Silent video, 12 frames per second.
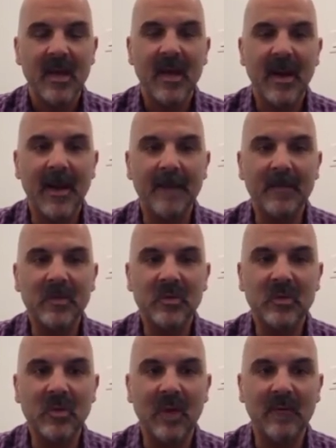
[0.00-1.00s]
Um,
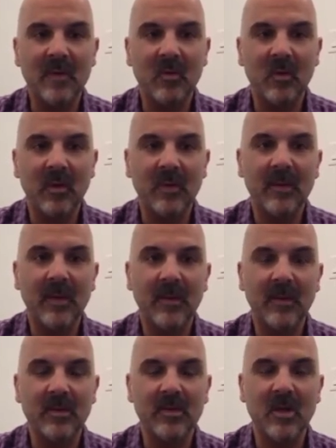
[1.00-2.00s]
so I've really been
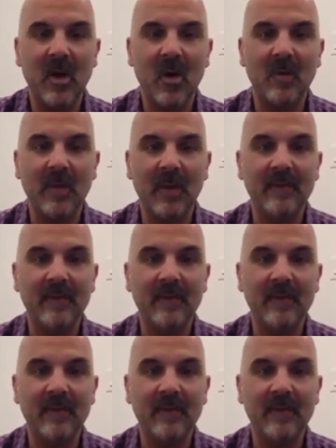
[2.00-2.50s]
able to hone my